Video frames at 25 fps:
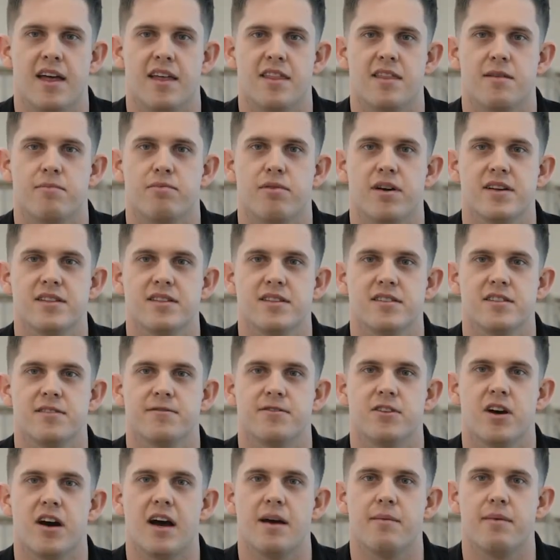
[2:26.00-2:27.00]
The presence
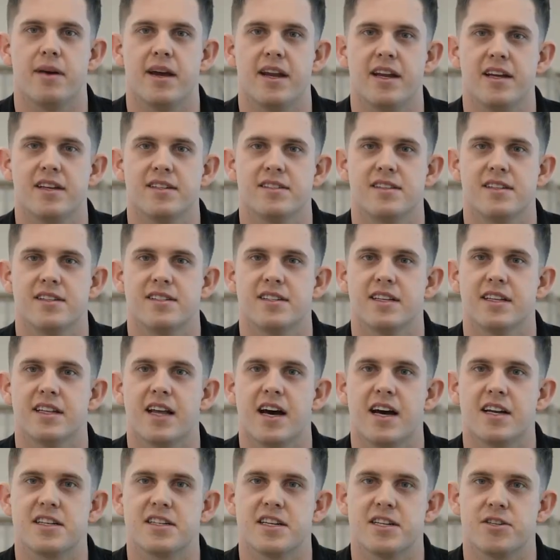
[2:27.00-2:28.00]
of diabetes is a
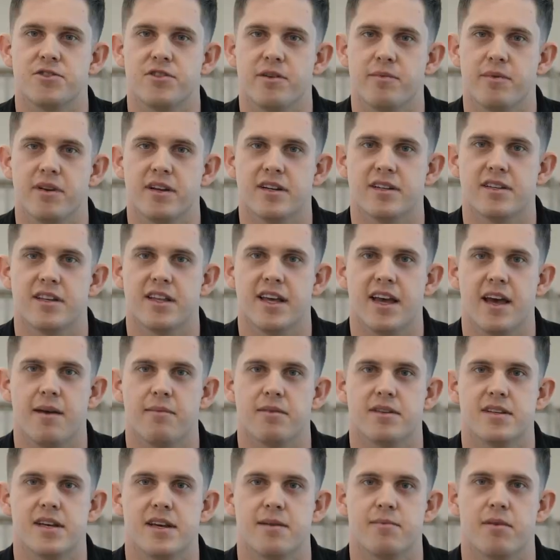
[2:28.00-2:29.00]
large contributor to the
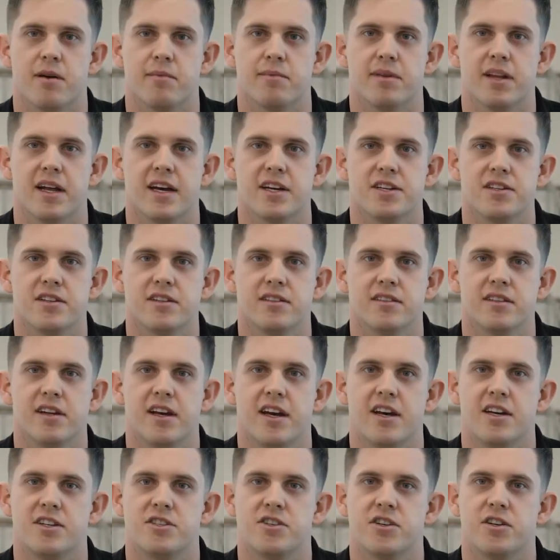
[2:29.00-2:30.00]
amputee population
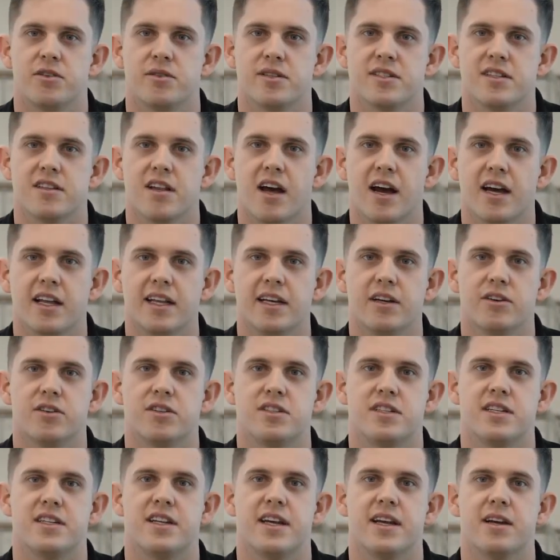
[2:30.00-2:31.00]
due to its
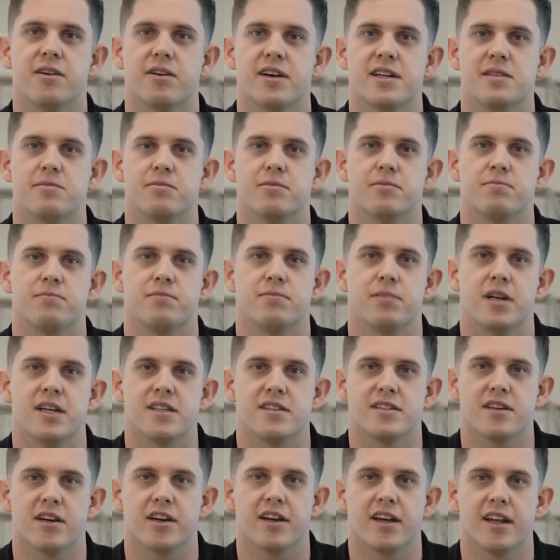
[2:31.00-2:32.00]
likelihood to decrease
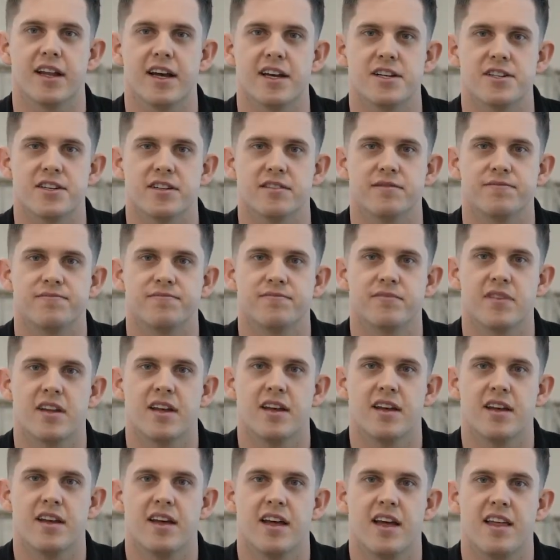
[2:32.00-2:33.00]
blood circulation.
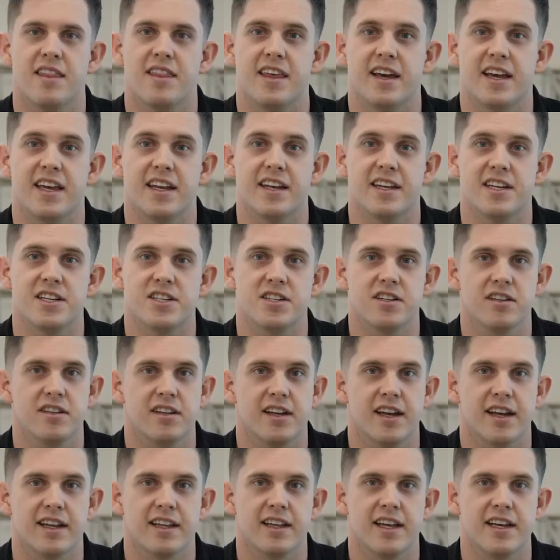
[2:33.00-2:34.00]
The
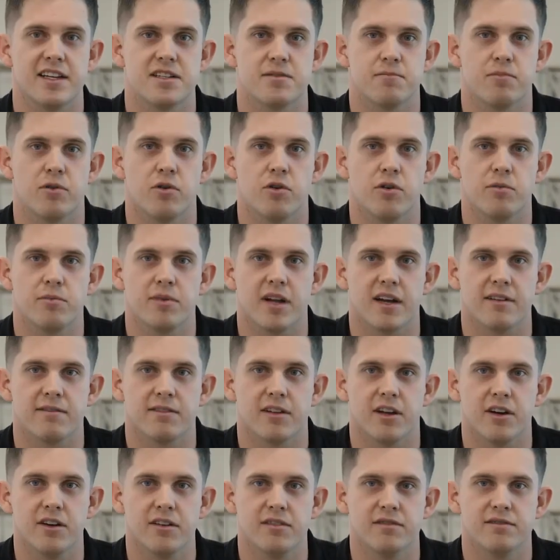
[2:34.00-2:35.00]
condition can lead to poor blood
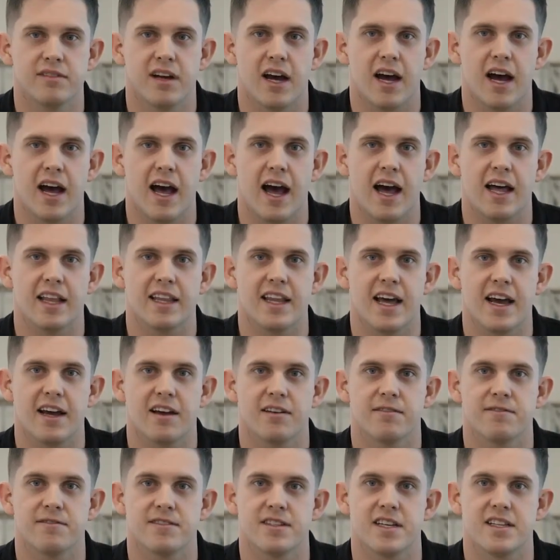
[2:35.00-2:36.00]
flow, a
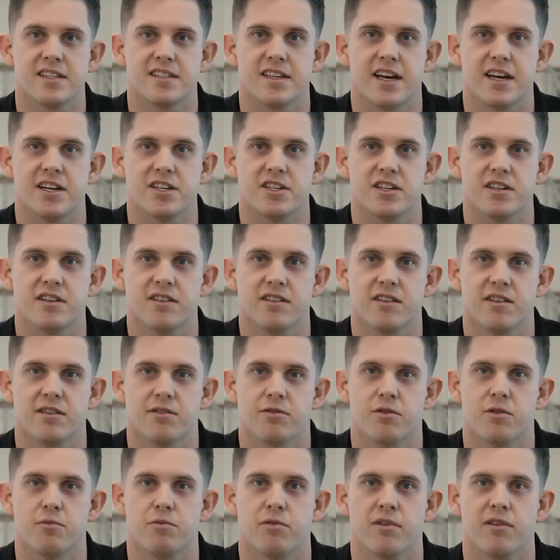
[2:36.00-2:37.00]
lack of sensation
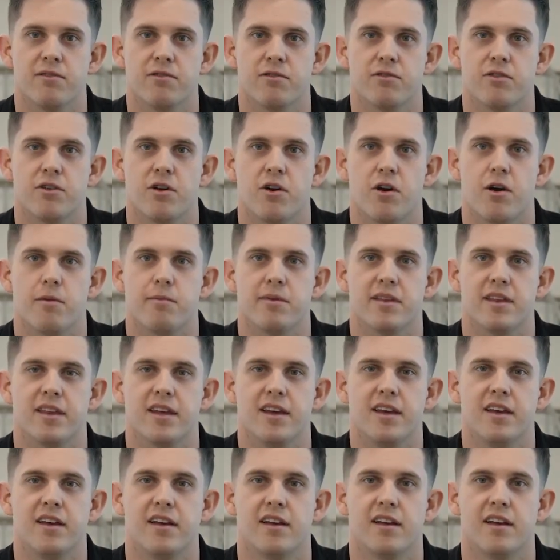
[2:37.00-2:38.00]
through peripheral
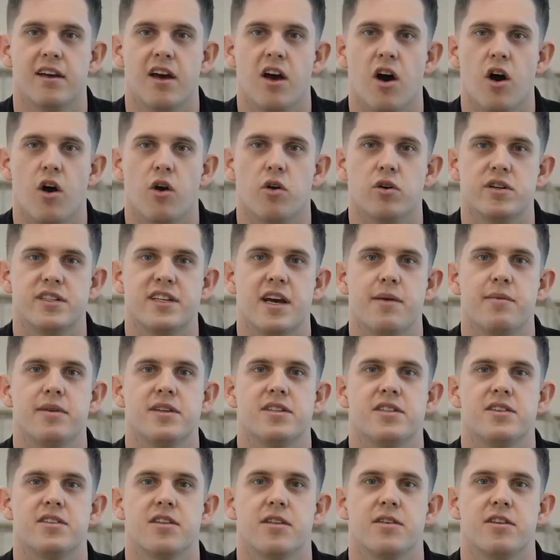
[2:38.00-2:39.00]
neuropathy, or
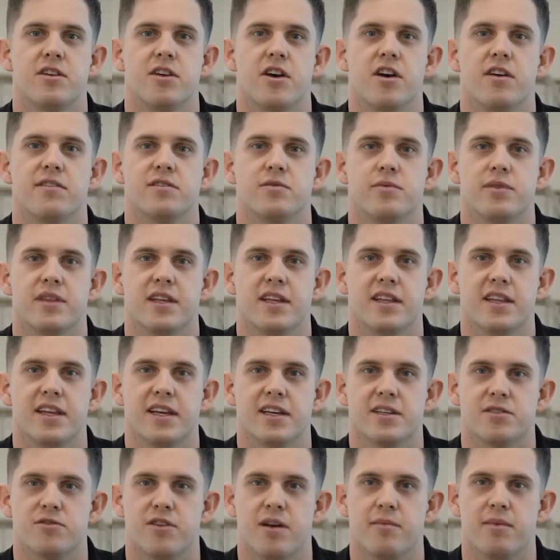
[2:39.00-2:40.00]
damage to the nerves within
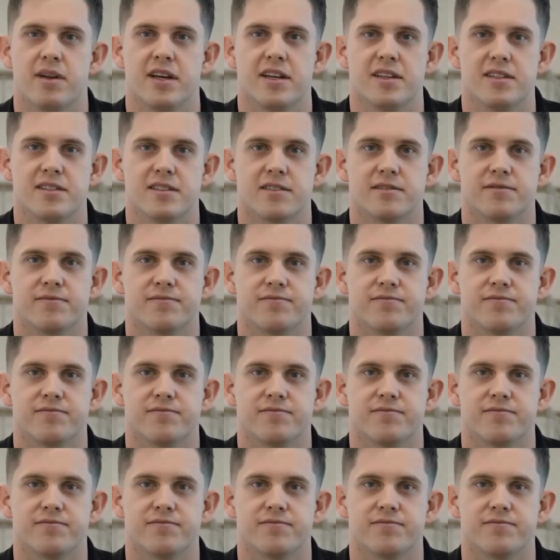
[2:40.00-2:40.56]
the extremities.